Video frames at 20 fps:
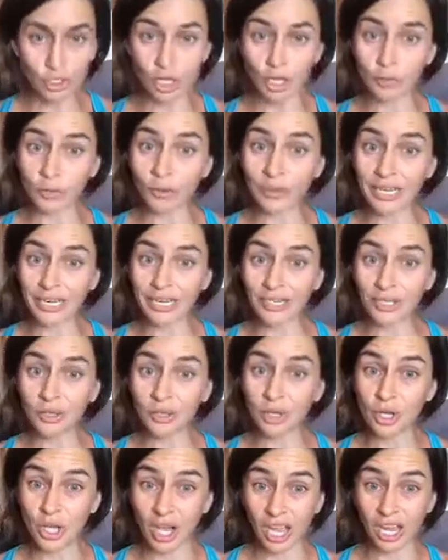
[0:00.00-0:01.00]
talk about getting your
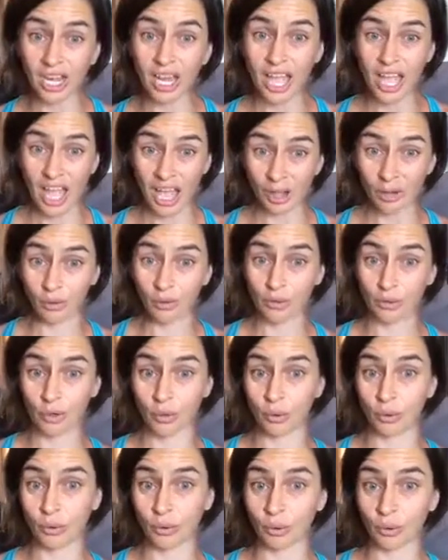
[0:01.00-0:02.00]
gut health in
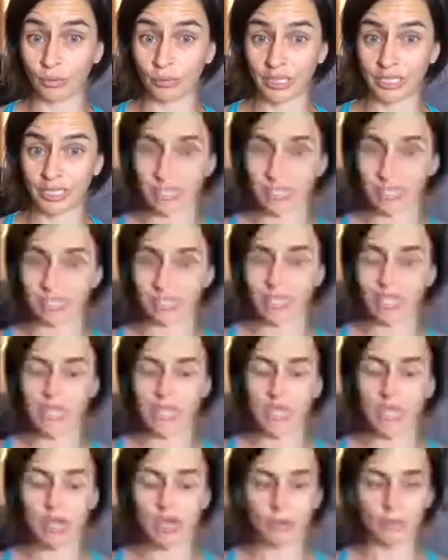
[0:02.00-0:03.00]
order, because
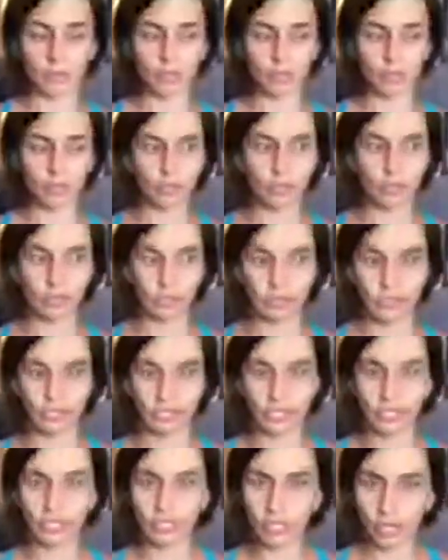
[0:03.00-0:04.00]
learning to
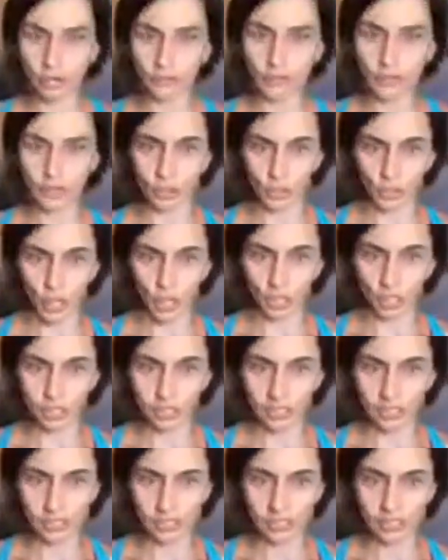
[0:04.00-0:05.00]
love your gut
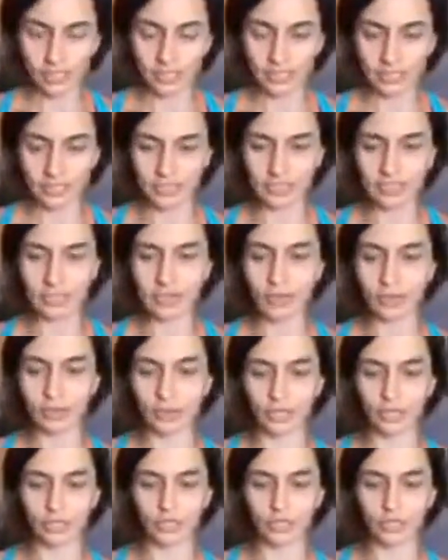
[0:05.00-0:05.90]
is going